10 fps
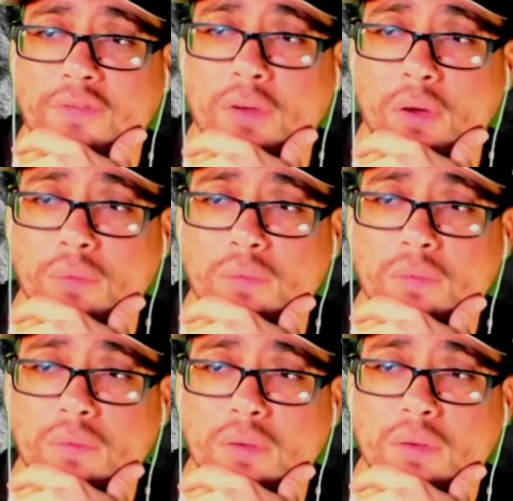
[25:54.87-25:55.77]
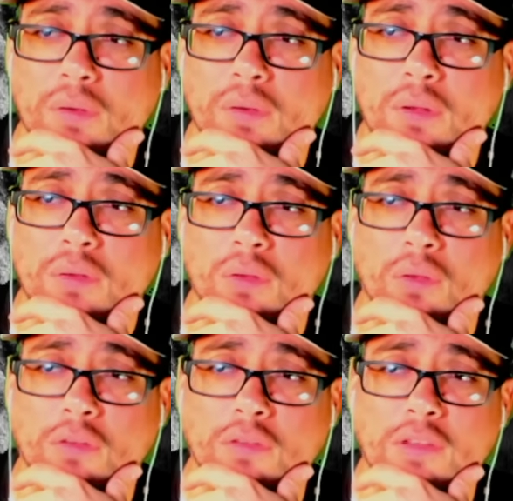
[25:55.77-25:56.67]
F O.
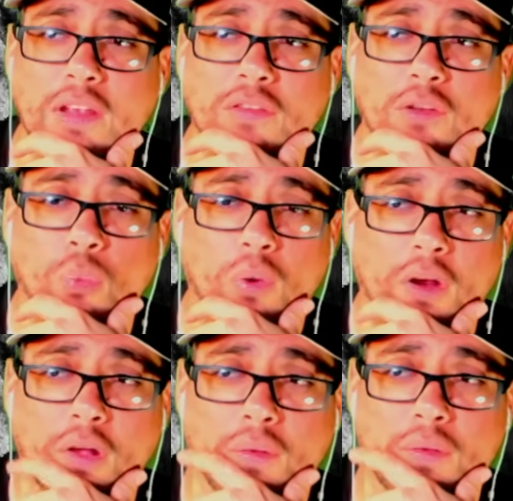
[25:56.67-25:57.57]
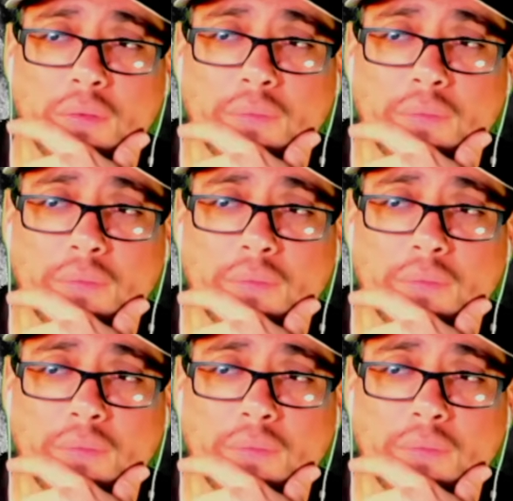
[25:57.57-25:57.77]
Those are things of the world.